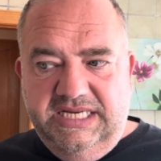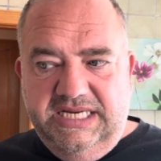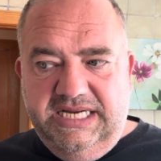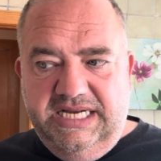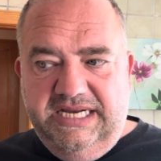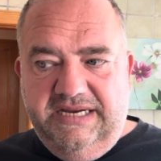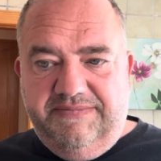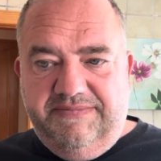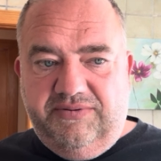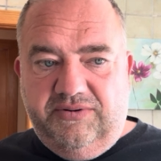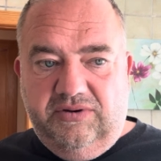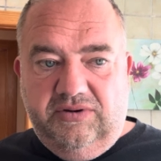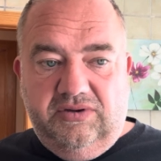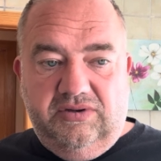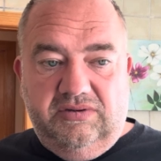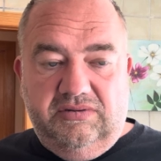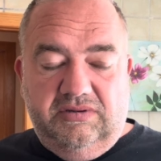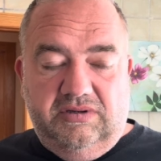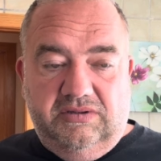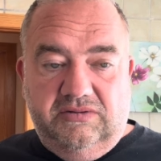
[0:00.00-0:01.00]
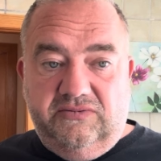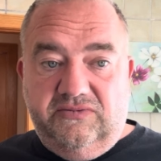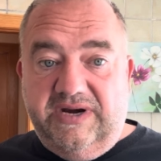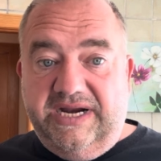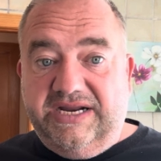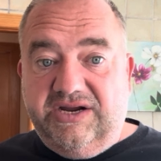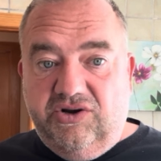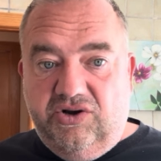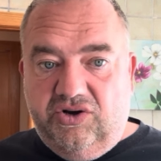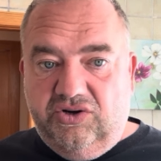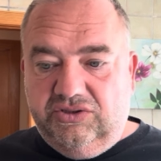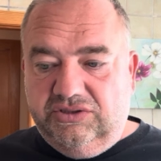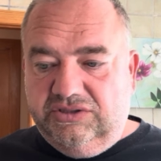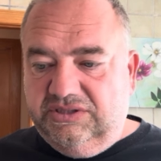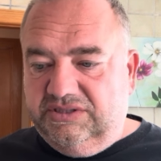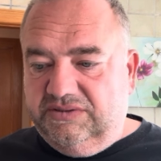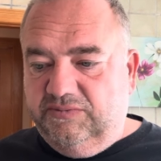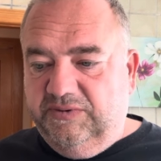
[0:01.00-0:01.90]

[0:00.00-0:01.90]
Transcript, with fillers: April on records.